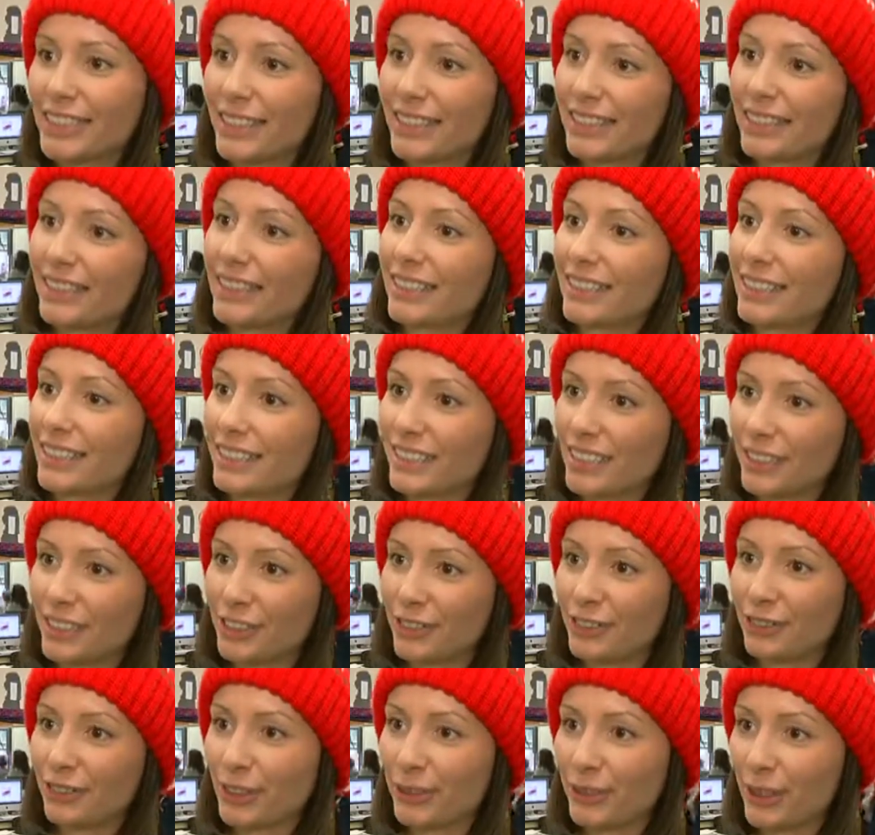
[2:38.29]
that the kids
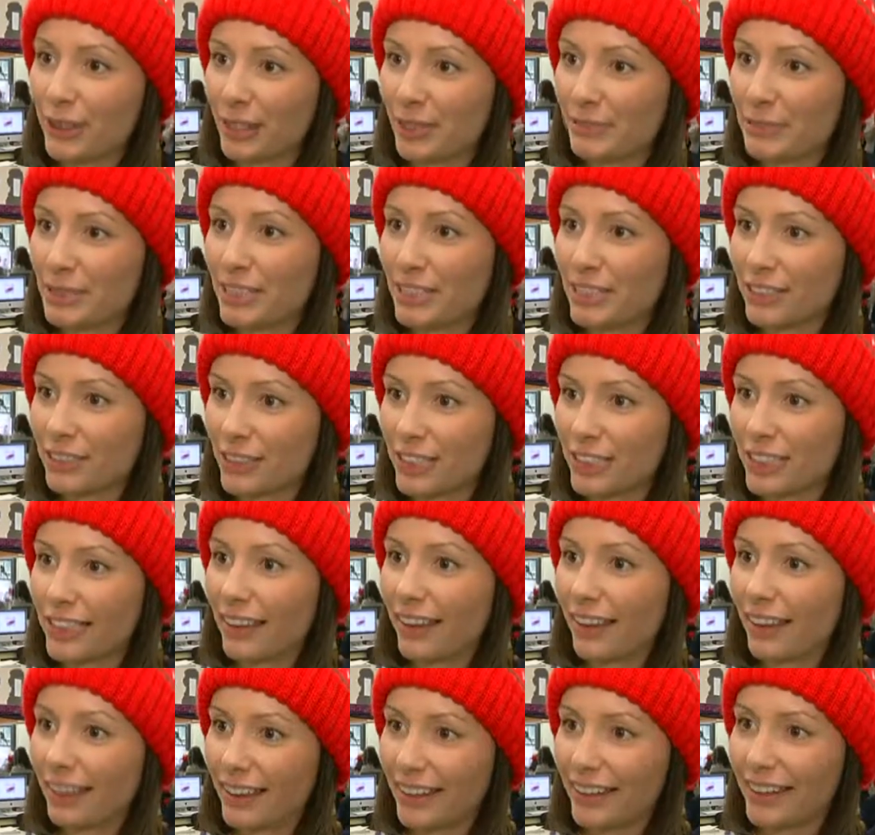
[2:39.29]
sent over with him in Sochi,
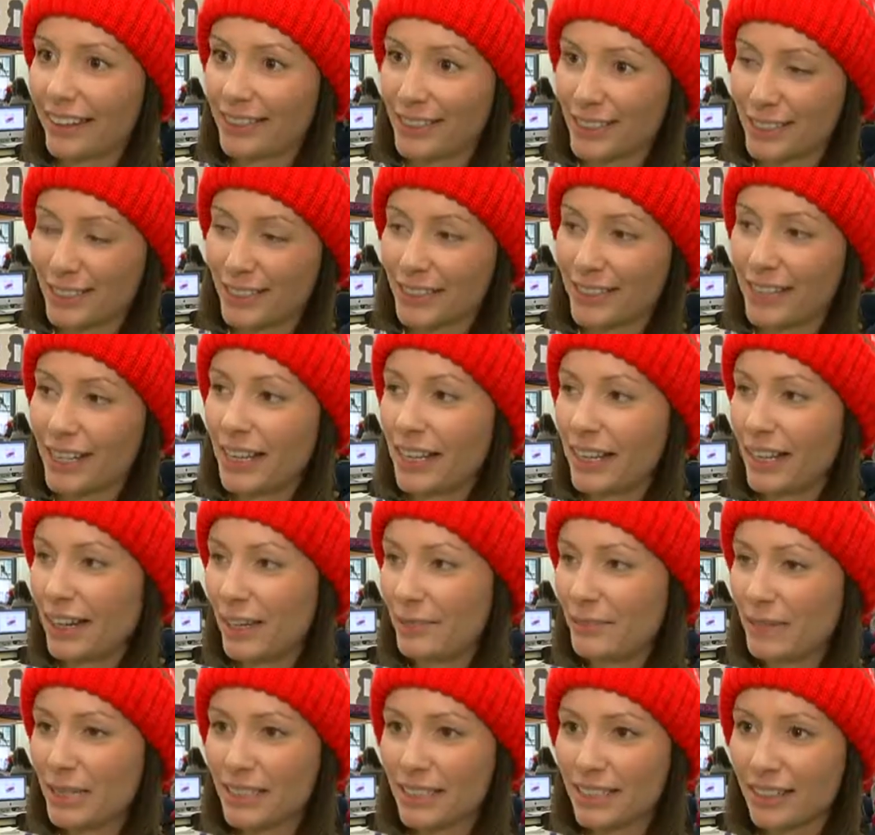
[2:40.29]
and I think
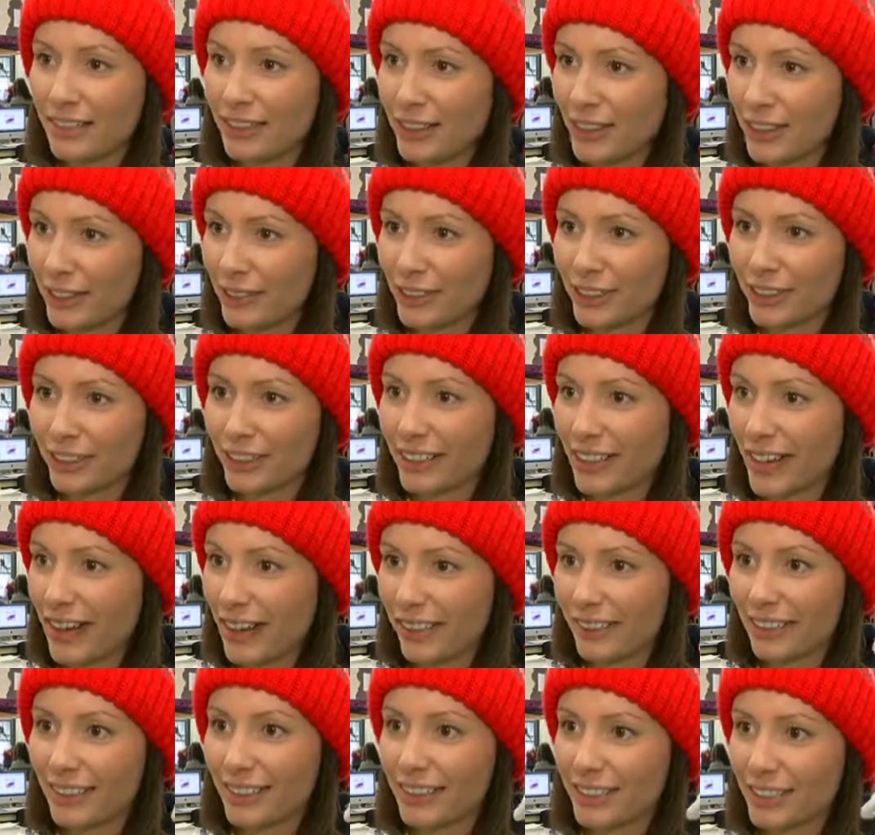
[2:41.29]
it means a lot when you're an
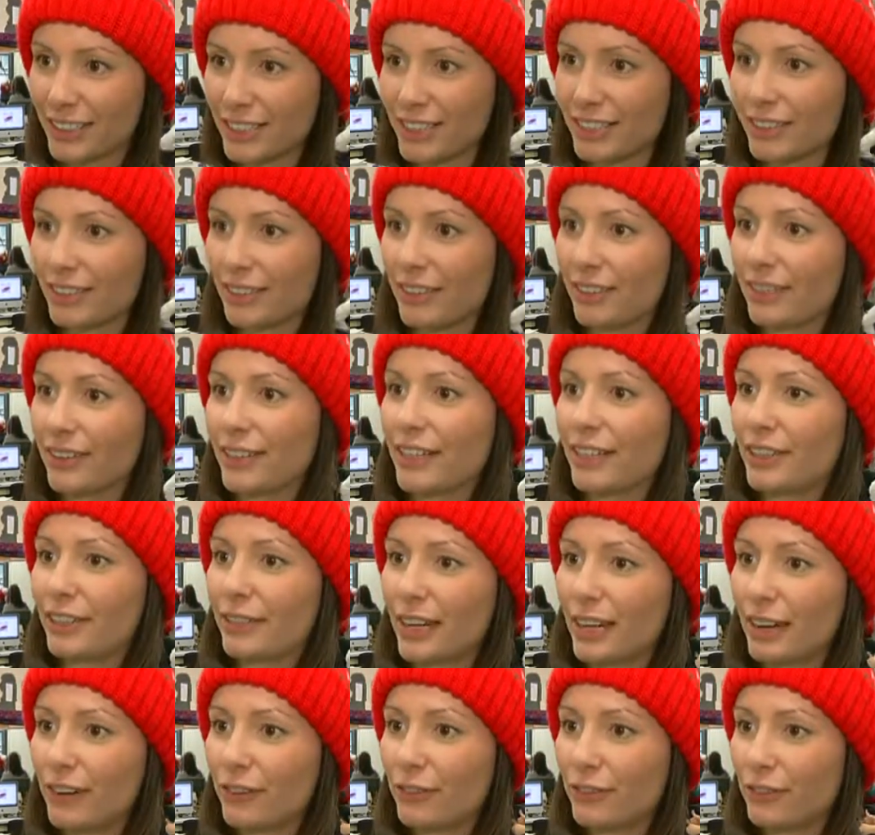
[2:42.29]
athlete just to know that you
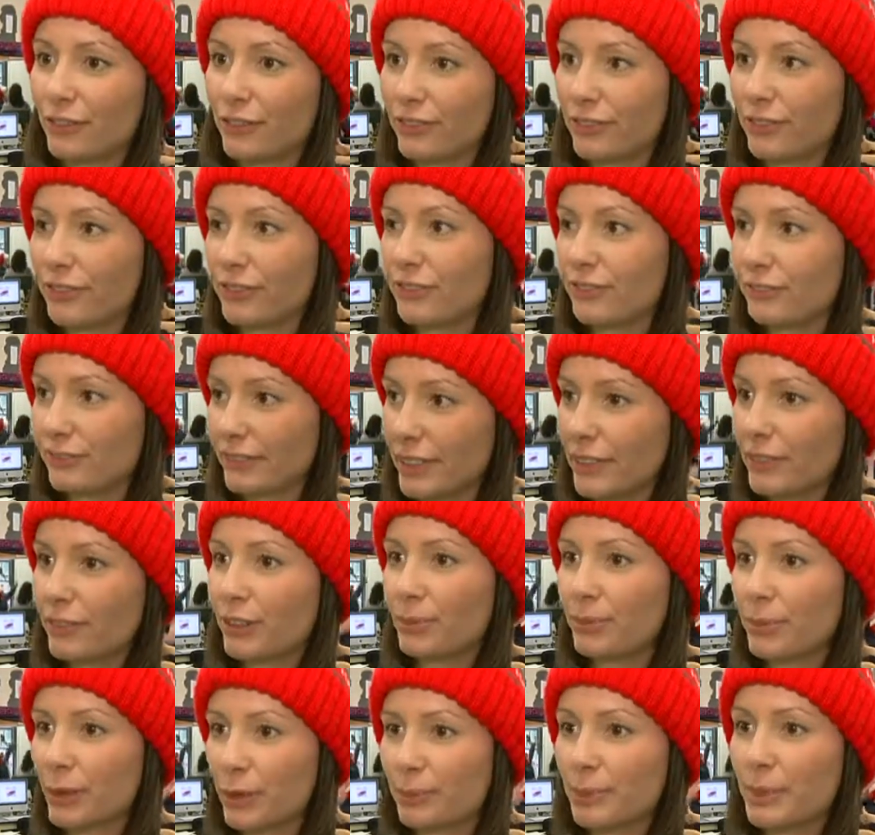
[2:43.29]
have
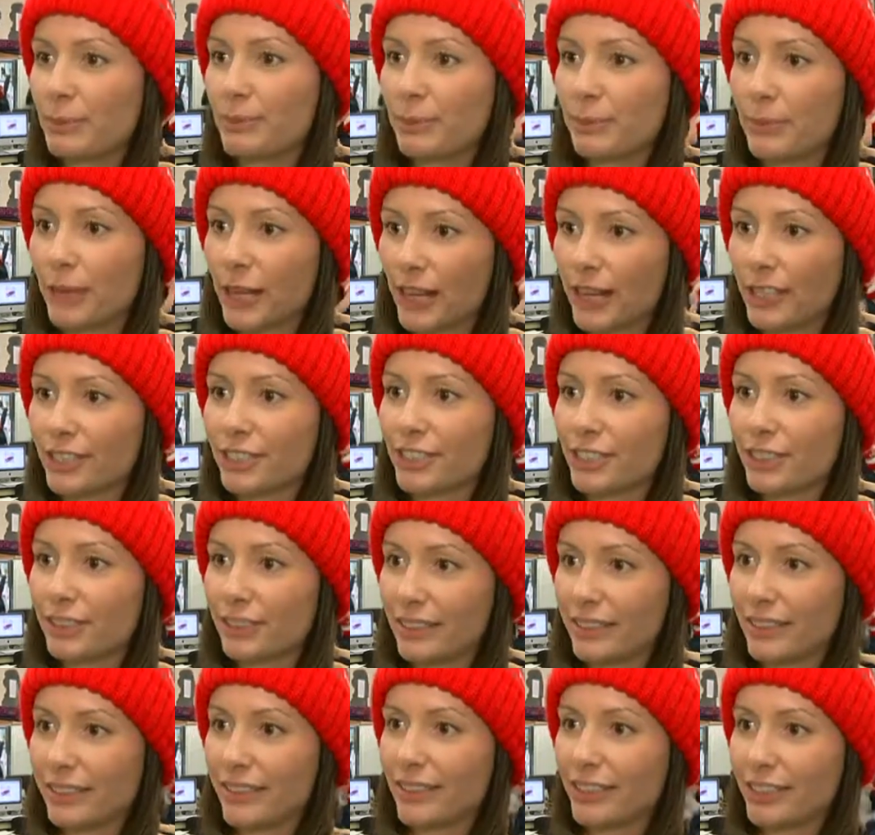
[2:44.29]
even more people behind you
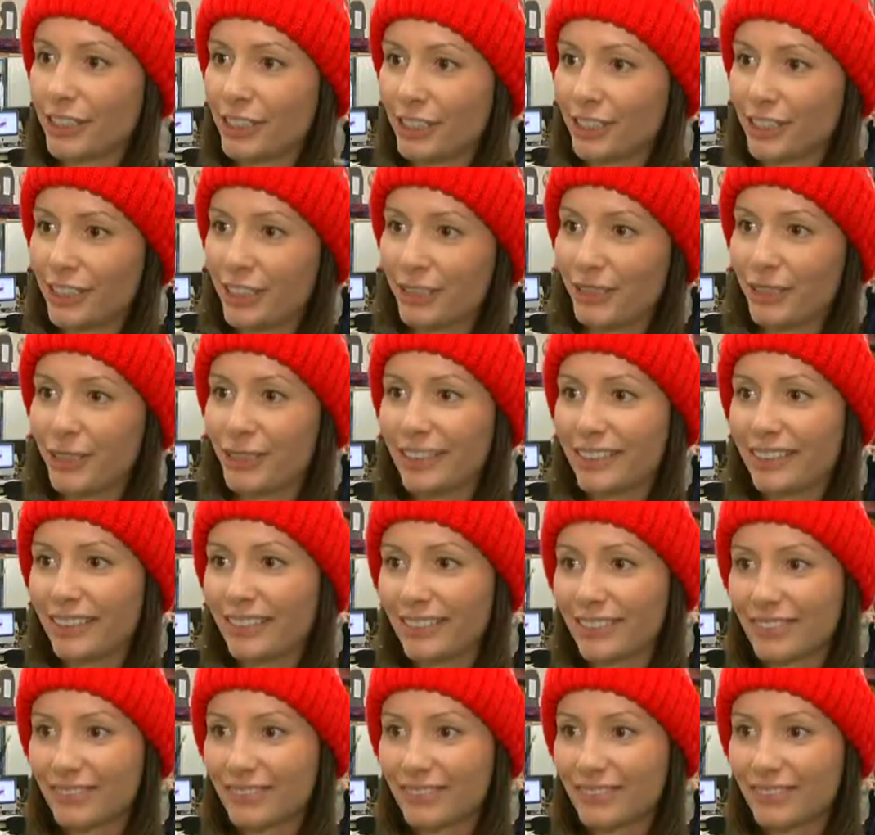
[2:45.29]
and that are cheering you on.